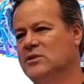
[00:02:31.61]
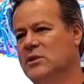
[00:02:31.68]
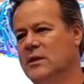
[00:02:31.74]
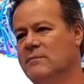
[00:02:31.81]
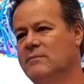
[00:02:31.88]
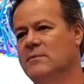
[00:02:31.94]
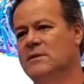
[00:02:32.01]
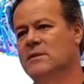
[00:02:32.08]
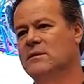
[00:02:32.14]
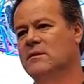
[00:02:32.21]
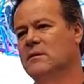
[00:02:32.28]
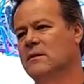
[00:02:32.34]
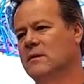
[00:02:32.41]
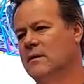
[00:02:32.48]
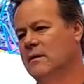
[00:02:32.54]
shims,
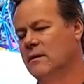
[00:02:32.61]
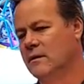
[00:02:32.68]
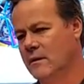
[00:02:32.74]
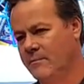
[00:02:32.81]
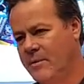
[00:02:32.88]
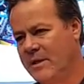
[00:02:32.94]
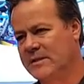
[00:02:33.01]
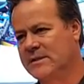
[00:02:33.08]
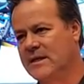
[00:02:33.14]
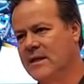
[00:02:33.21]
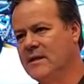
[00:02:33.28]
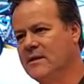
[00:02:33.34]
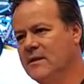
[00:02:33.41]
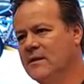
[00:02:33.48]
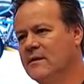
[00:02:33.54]
the
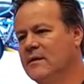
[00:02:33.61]
piston,